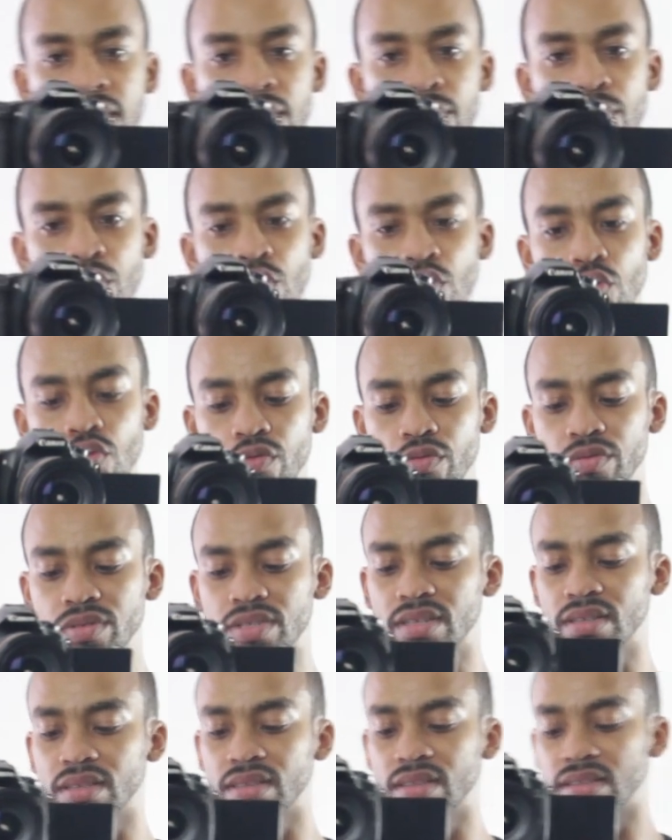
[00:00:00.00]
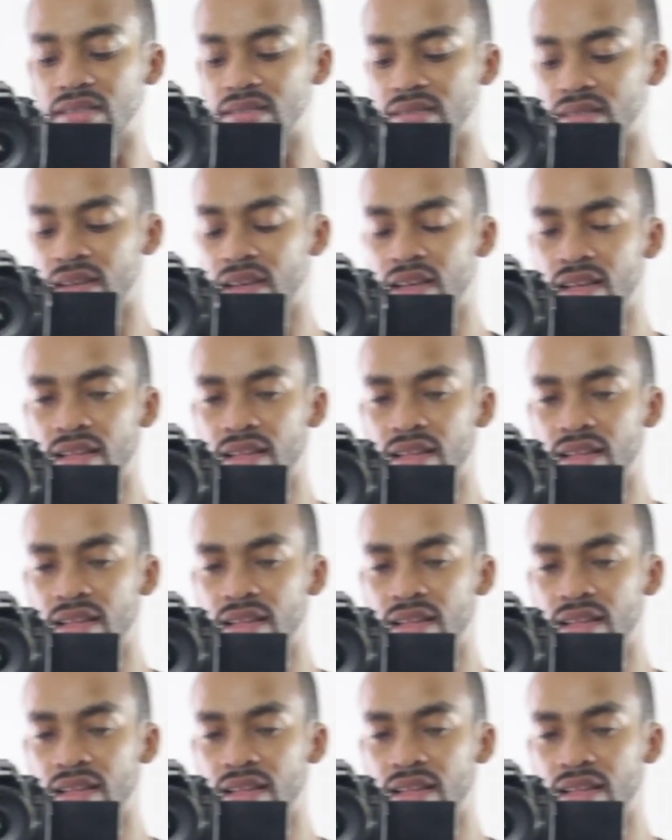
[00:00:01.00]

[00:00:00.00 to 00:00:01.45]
and moves, the